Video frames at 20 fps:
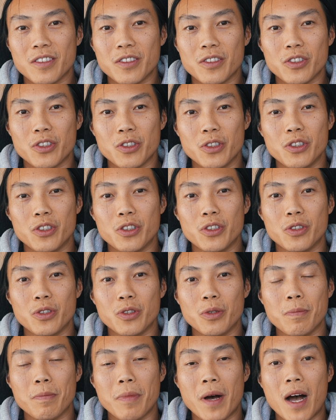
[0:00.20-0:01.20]
should you
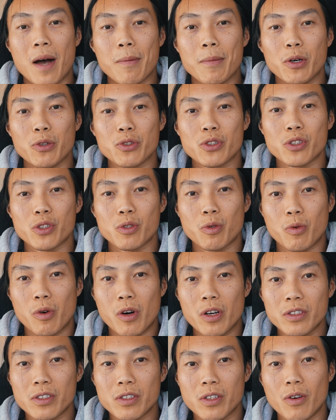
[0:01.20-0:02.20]
do barbell
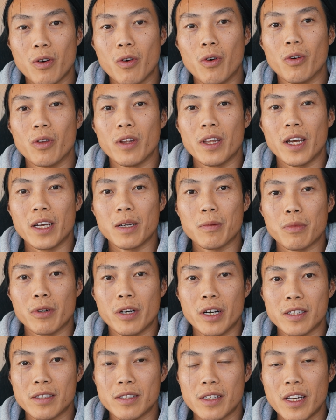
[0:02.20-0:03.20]
squat or leg
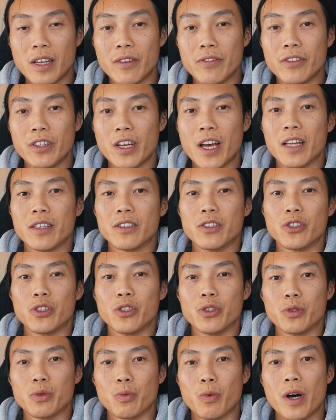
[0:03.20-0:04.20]
press if you had to
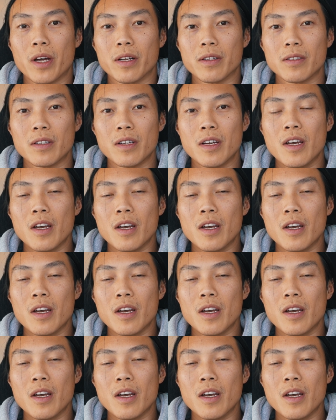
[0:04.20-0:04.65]
choose one?